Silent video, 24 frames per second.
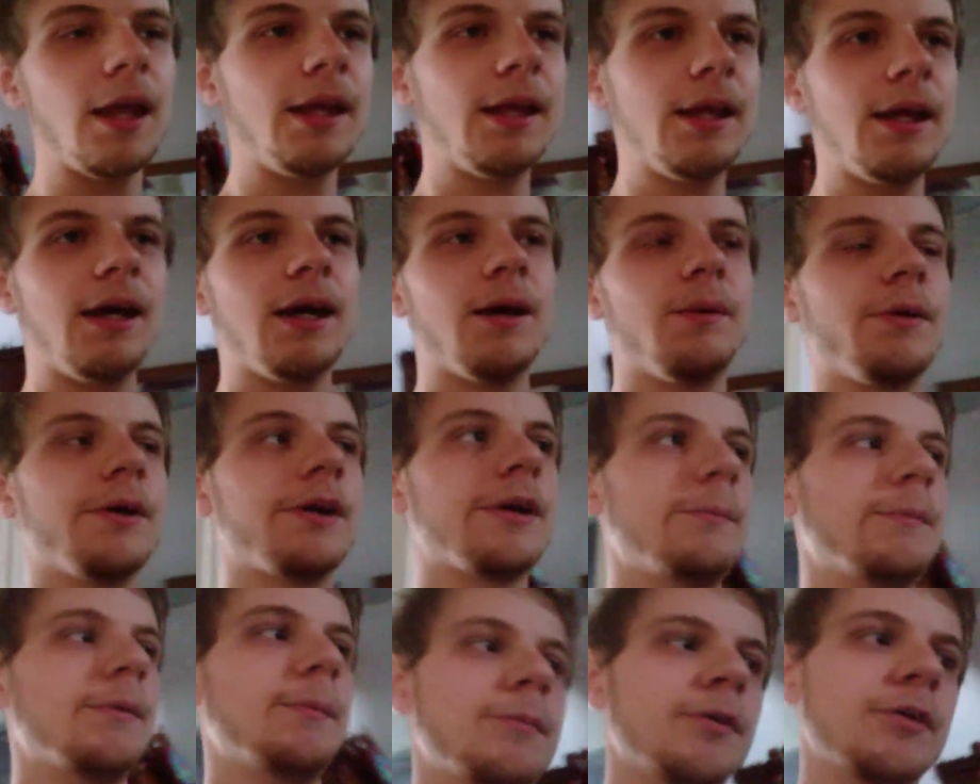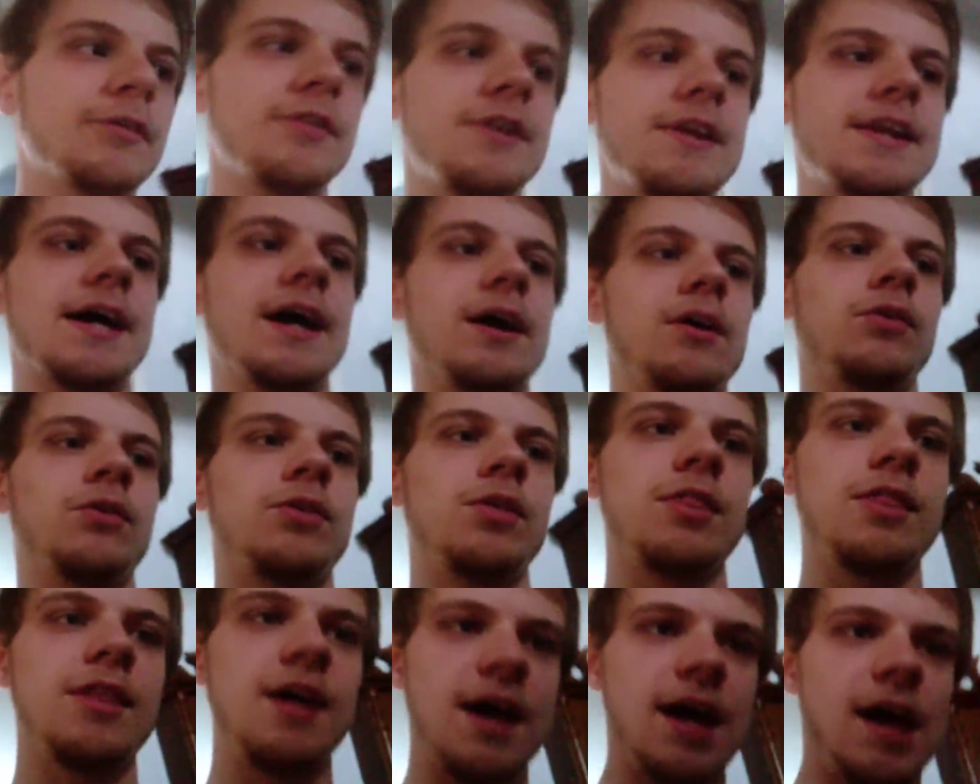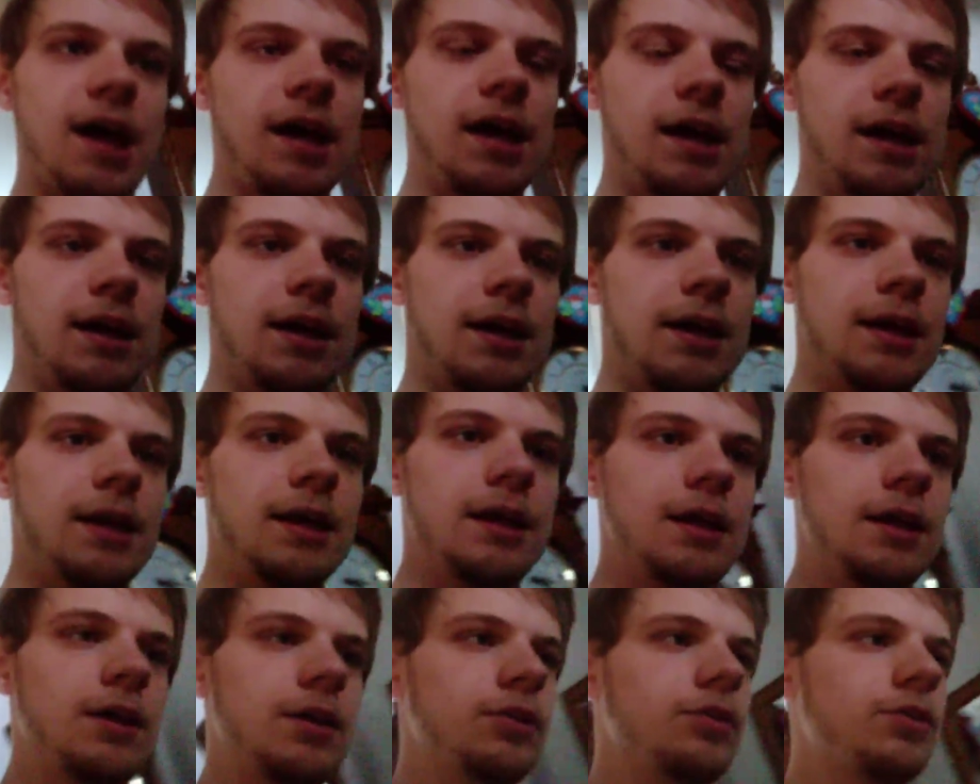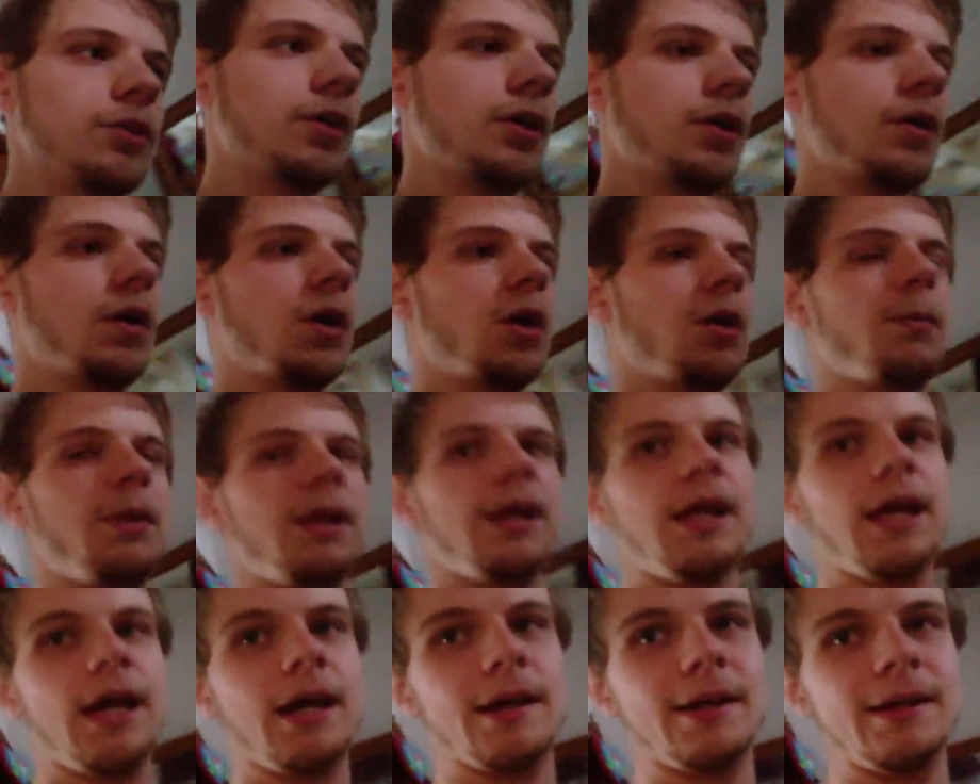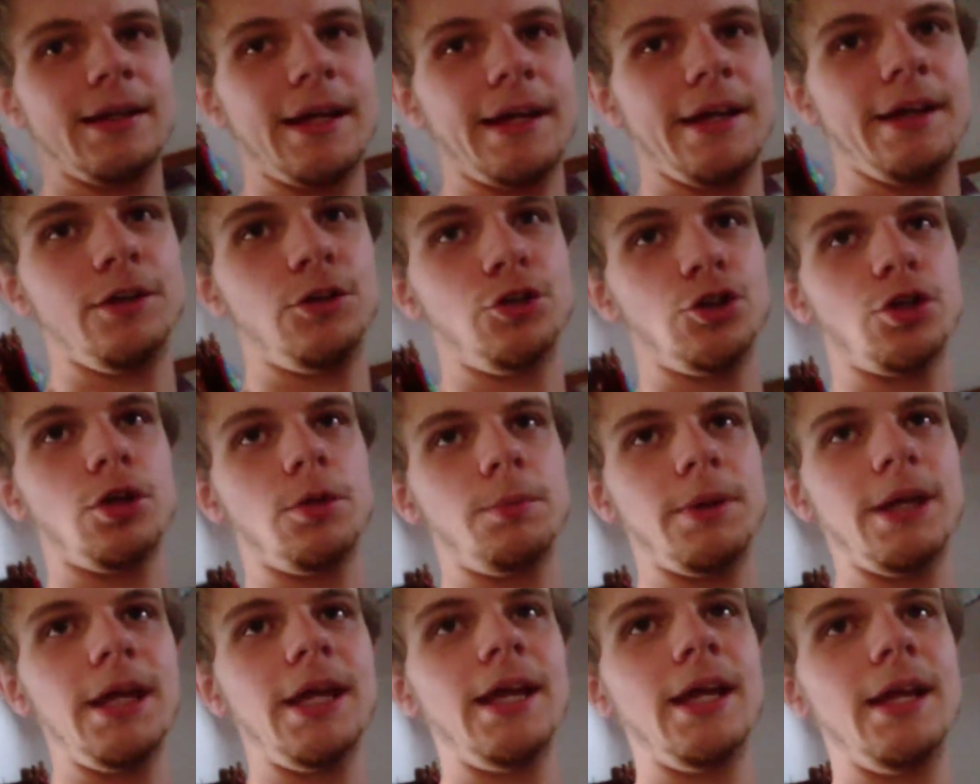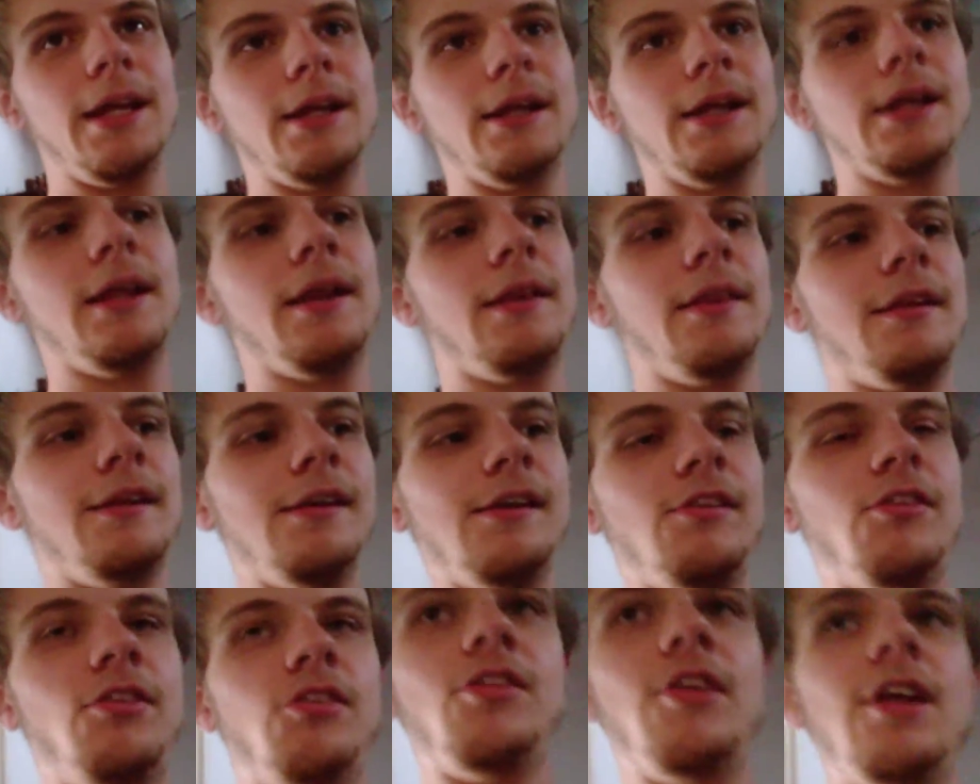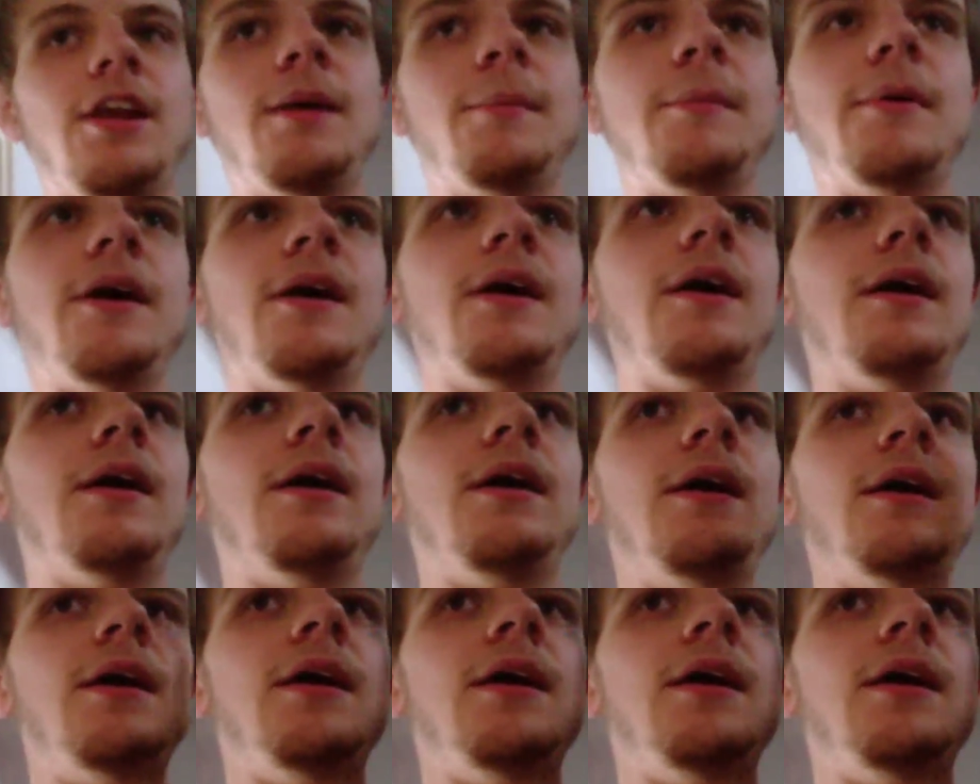We're going to be moving down to there. So I'll be getting a job in the cinema,